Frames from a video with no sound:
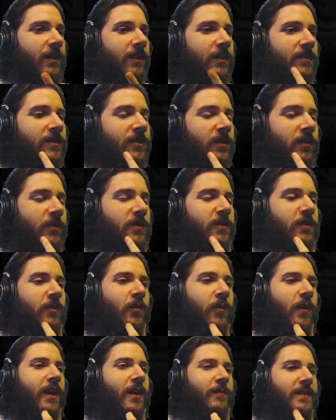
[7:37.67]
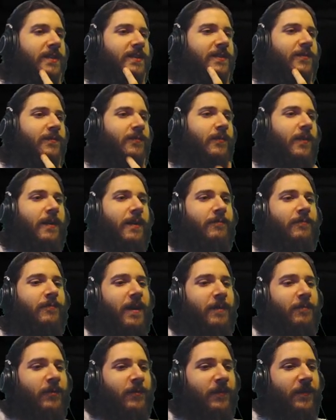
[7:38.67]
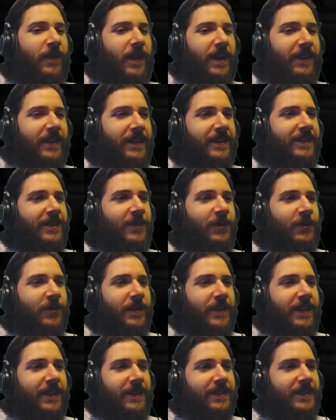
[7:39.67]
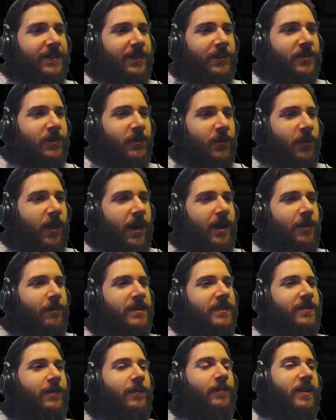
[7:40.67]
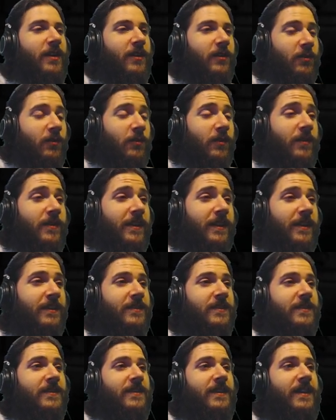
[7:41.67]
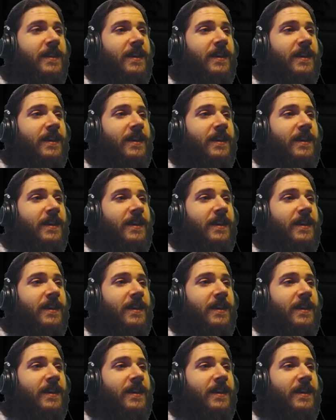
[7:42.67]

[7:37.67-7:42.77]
So there was requirements. I'm failing to do things. There was requirements for me to do the things.